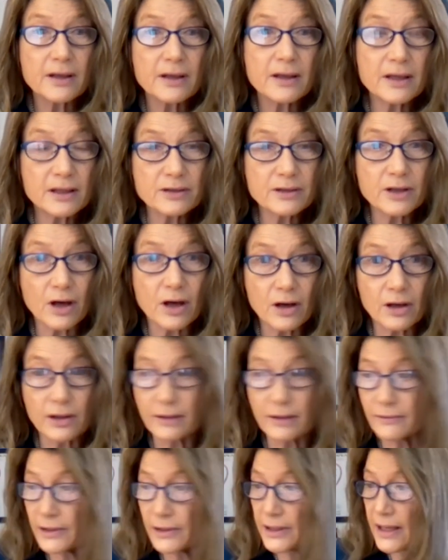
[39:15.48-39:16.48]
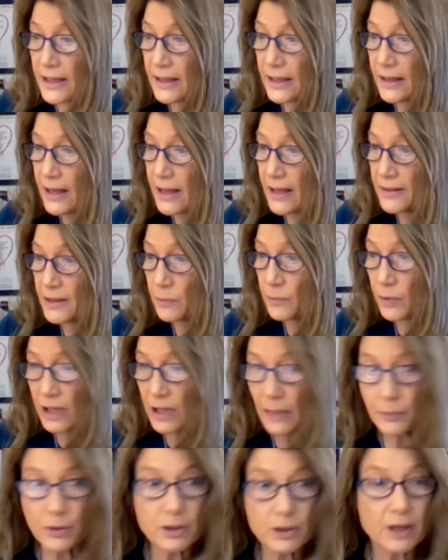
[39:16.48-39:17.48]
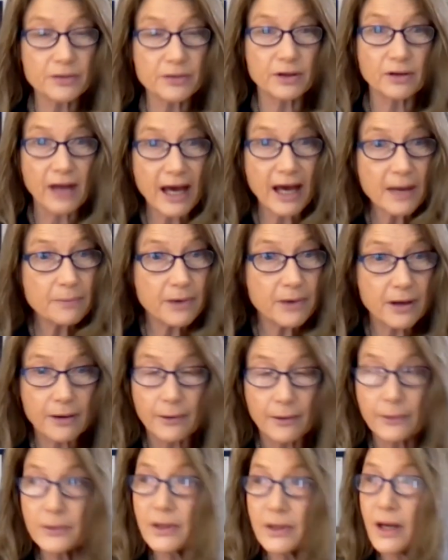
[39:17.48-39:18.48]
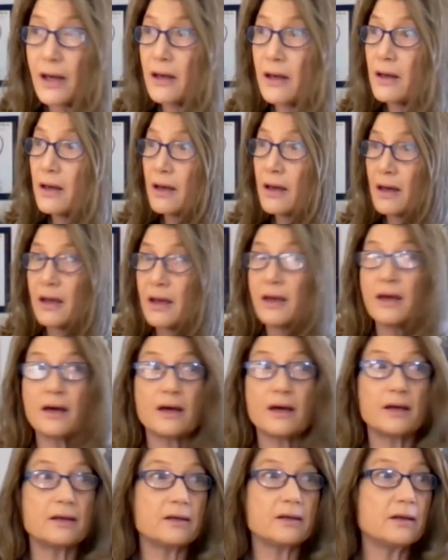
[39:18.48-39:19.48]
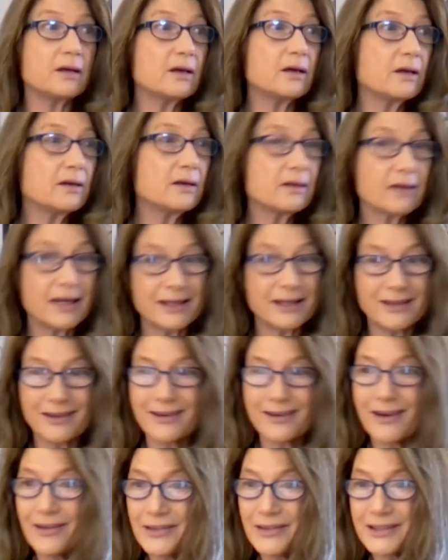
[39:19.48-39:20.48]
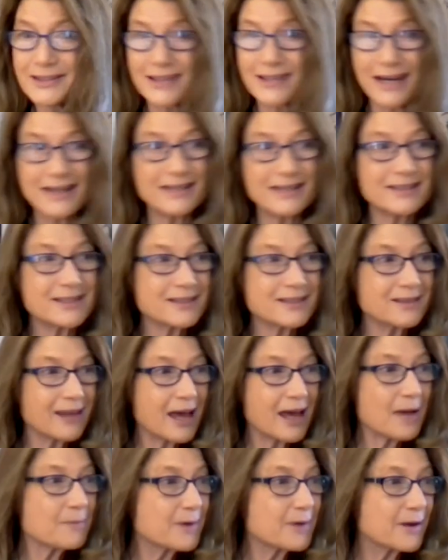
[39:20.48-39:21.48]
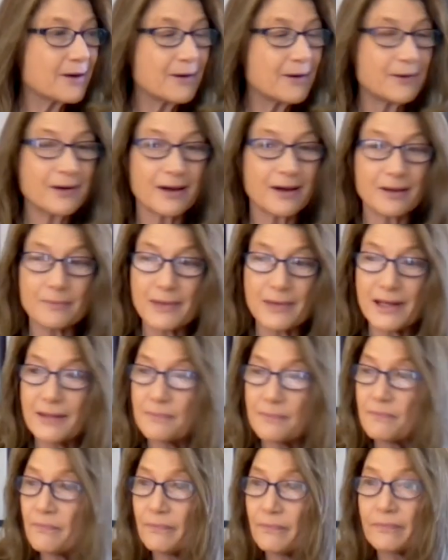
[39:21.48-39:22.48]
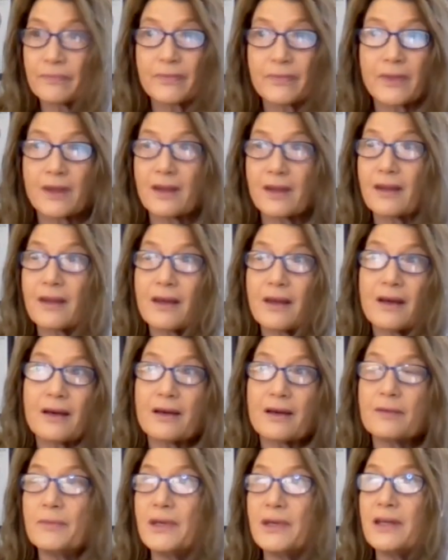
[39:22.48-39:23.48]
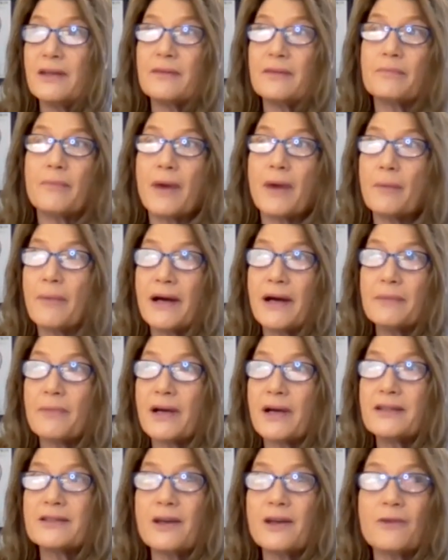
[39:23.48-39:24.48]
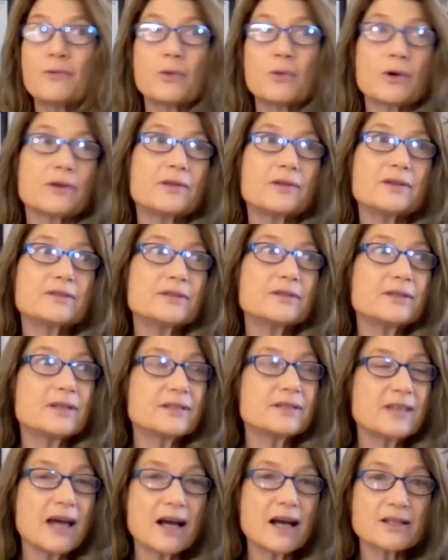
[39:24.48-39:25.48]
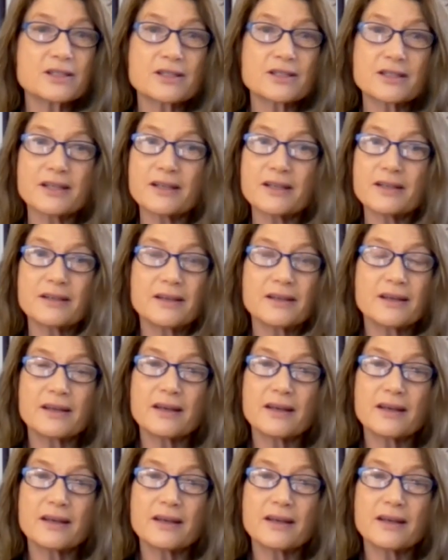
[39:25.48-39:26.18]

into all of it. And then when I put on the lab coat, and like you called the scientist lab coat, my self-worth isn't attached to